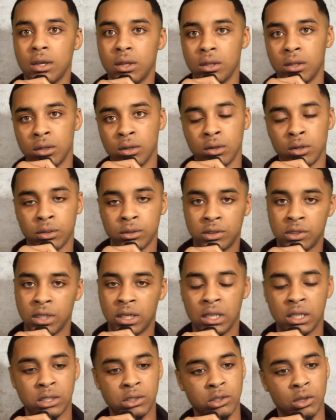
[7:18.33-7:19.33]
You know what I'm
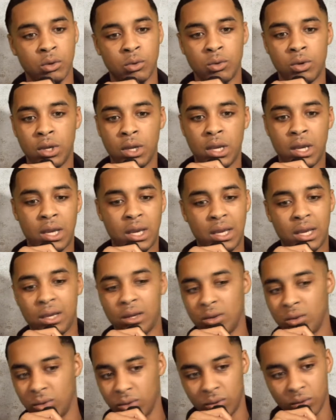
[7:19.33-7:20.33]
saying? So
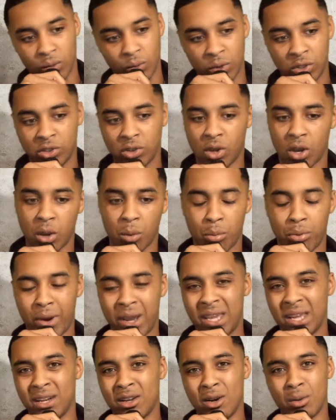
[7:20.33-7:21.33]
we start
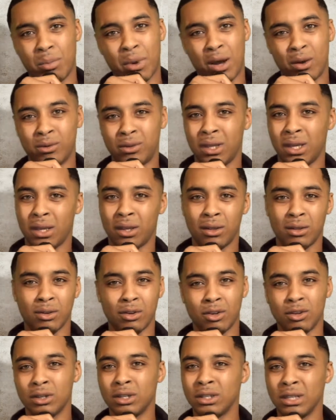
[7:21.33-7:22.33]
breaking up off that. You
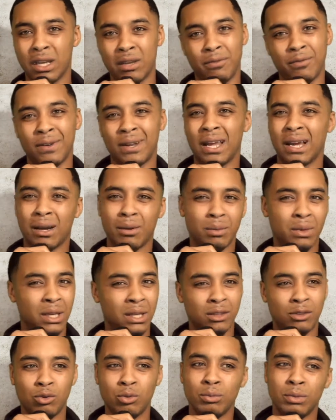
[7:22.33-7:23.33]
know, because they feel like I'm
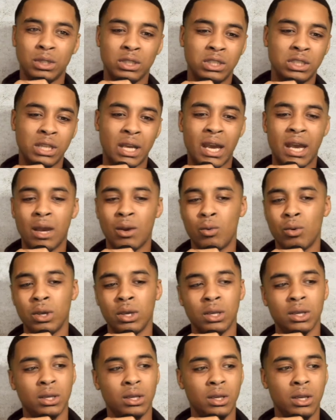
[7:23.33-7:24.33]
getting too much shine
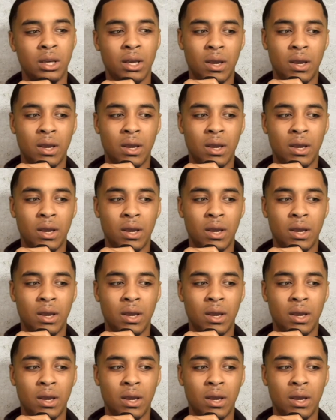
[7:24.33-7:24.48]
when